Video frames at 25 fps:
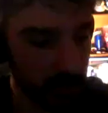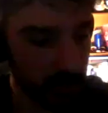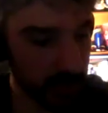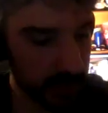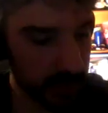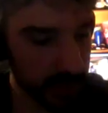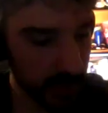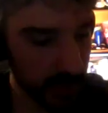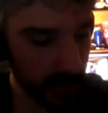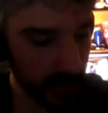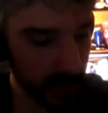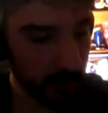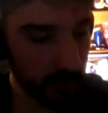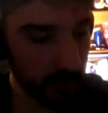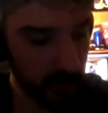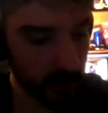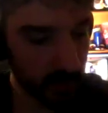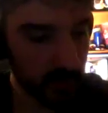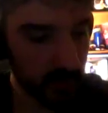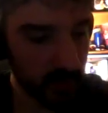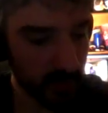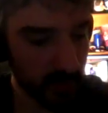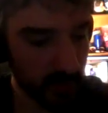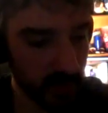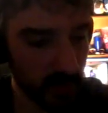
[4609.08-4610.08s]

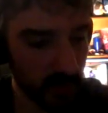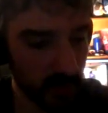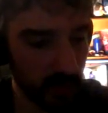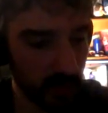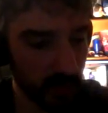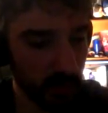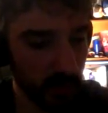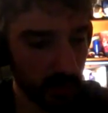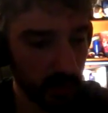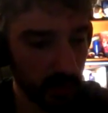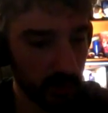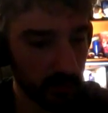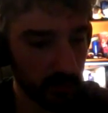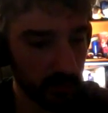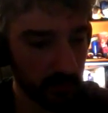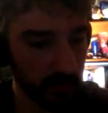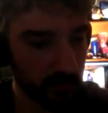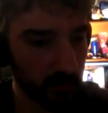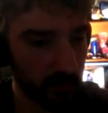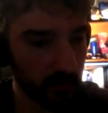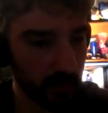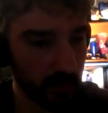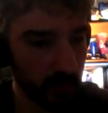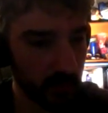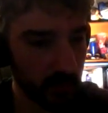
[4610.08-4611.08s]
semblance of
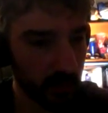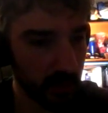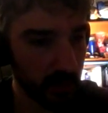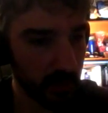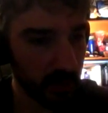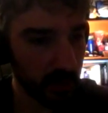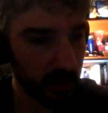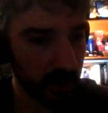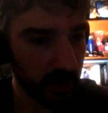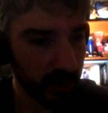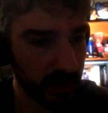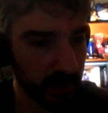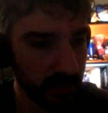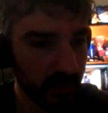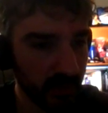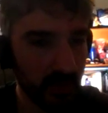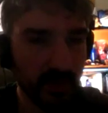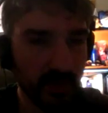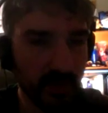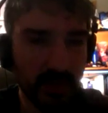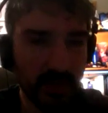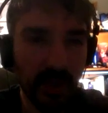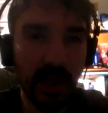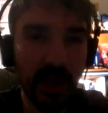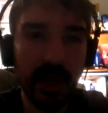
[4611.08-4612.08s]
a
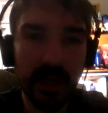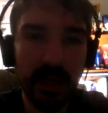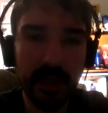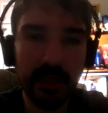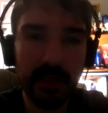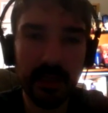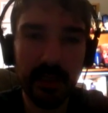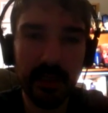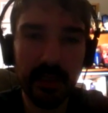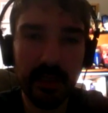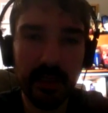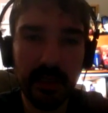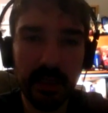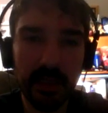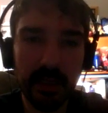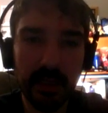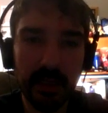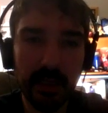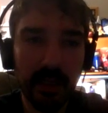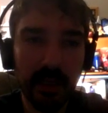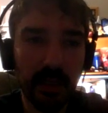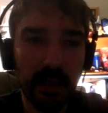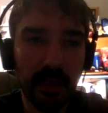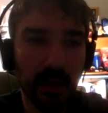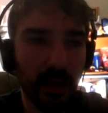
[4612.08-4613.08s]

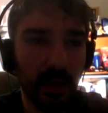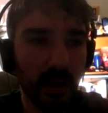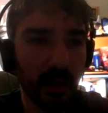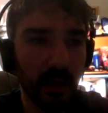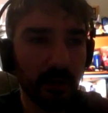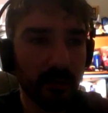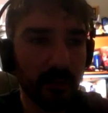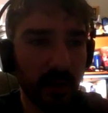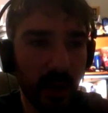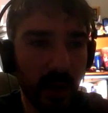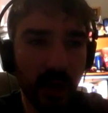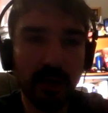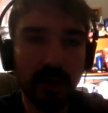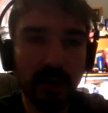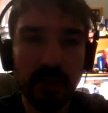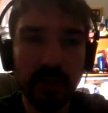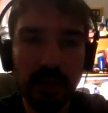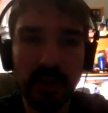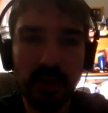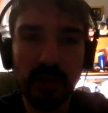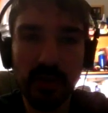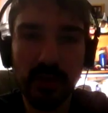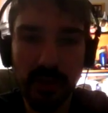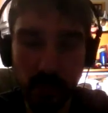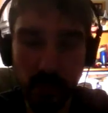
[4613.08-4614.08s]
society of
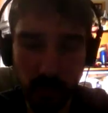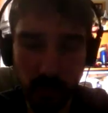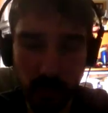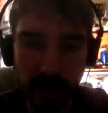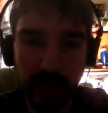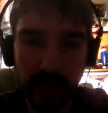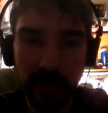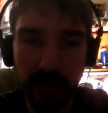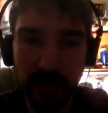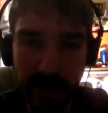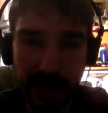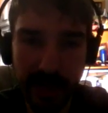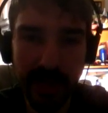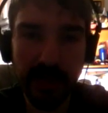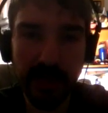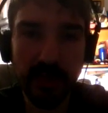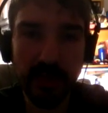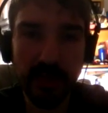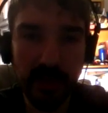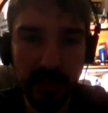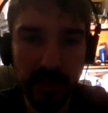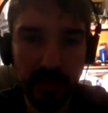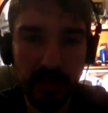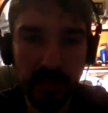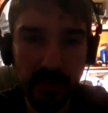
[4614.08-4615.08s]
conscience aware
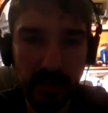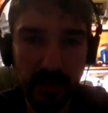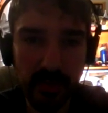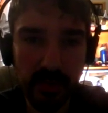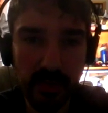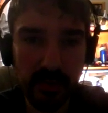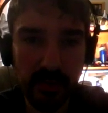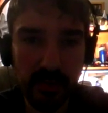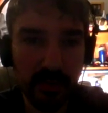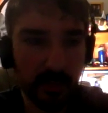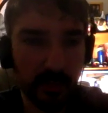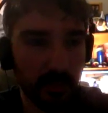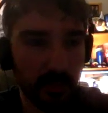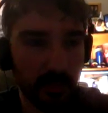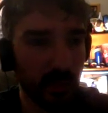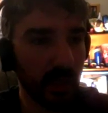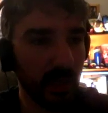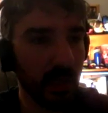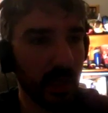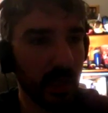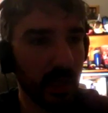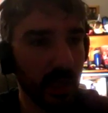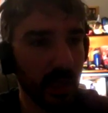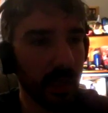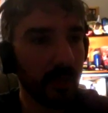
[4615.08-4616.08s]
agents
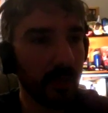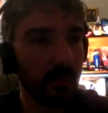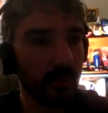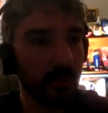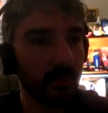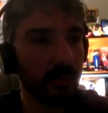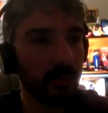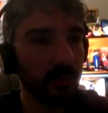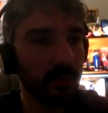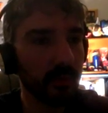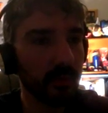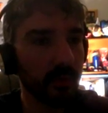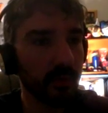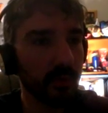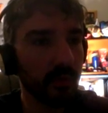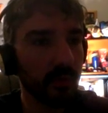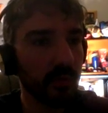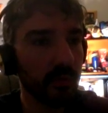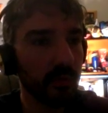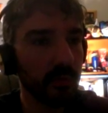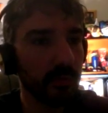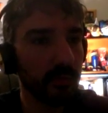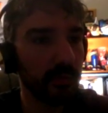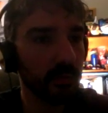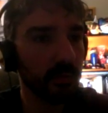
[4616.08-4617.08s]
being able
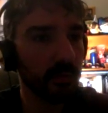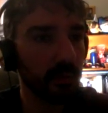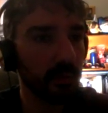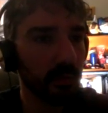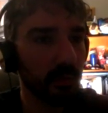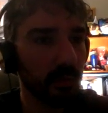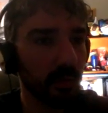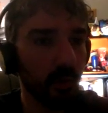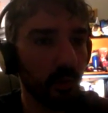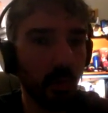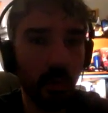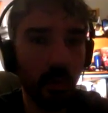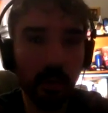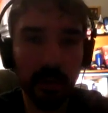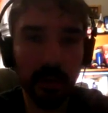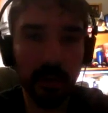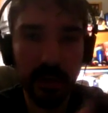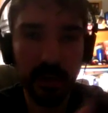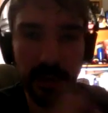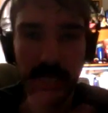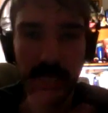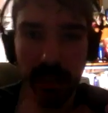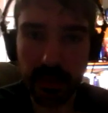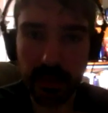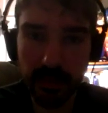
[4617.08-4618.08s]
to
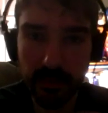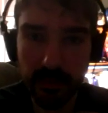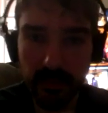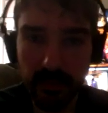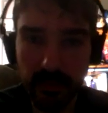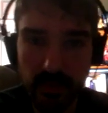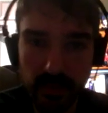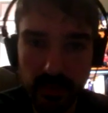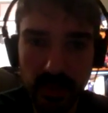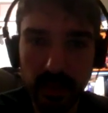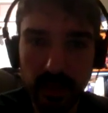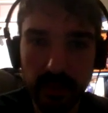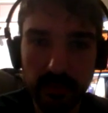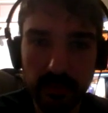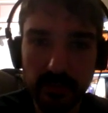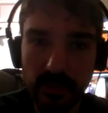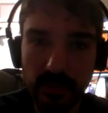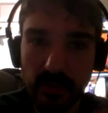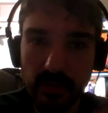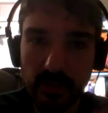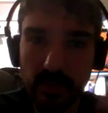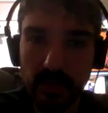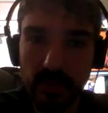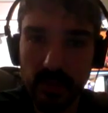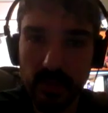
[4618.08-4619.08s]
coordinate themselves
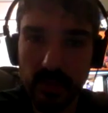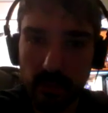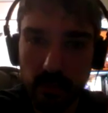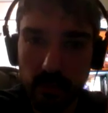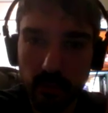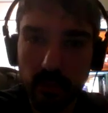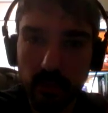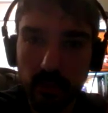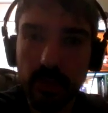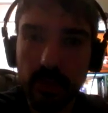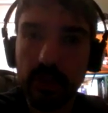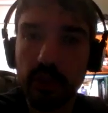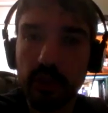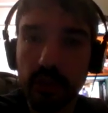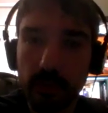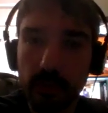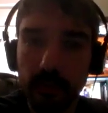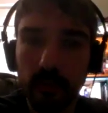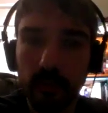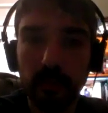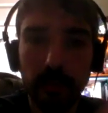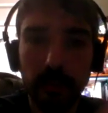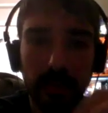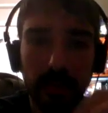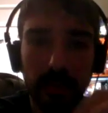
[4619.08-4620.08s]
in this
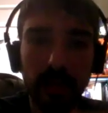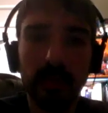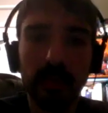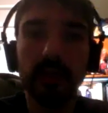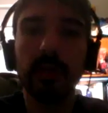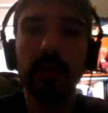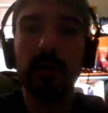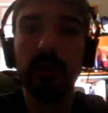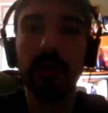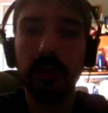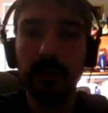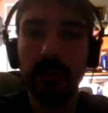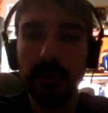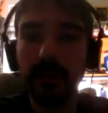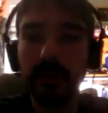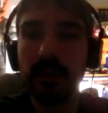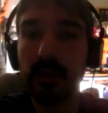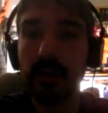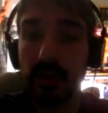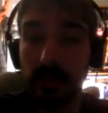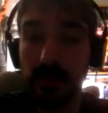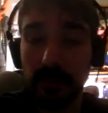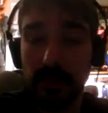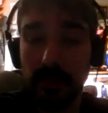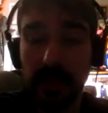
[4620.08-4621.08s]
appreciable, in
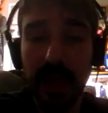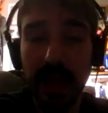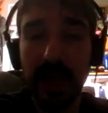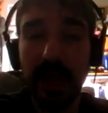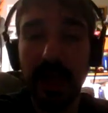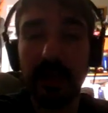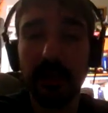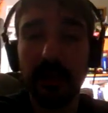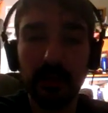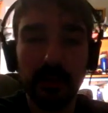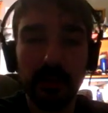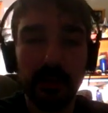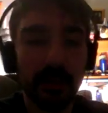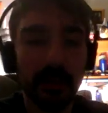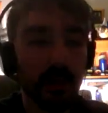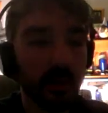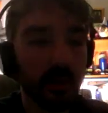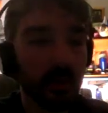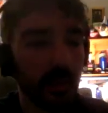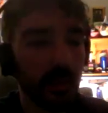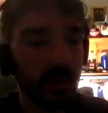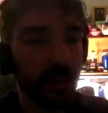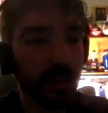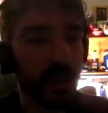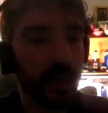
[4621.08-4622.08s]
this manner
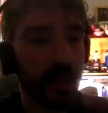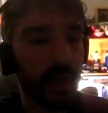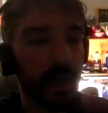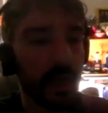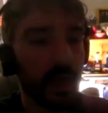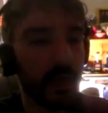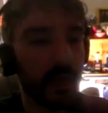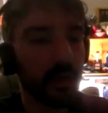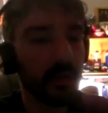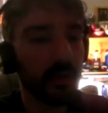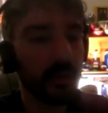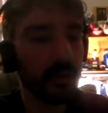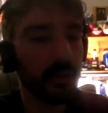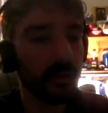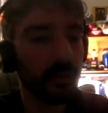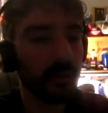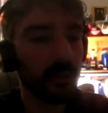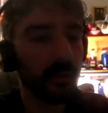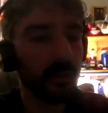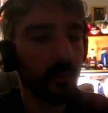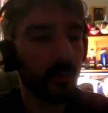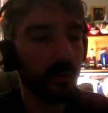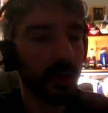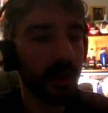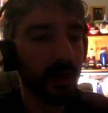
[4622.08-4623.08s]
that
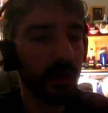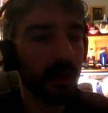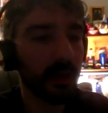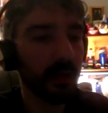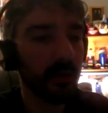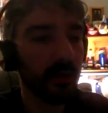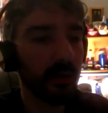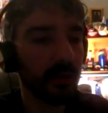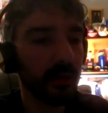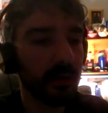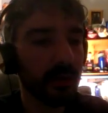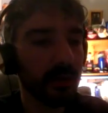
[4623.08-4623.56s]
where